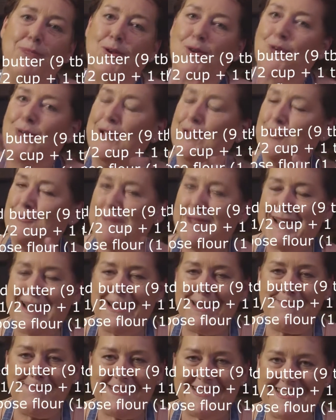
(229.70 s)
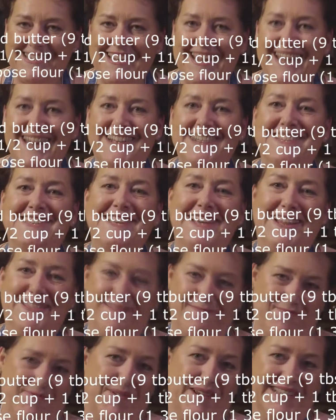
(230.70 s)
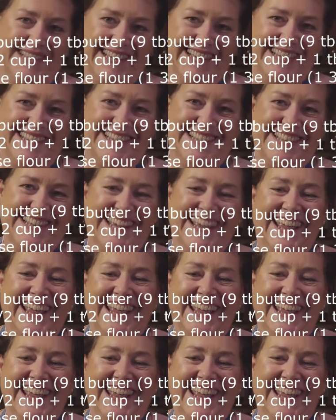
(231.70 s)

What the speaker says: not going to make any mistakes in the process.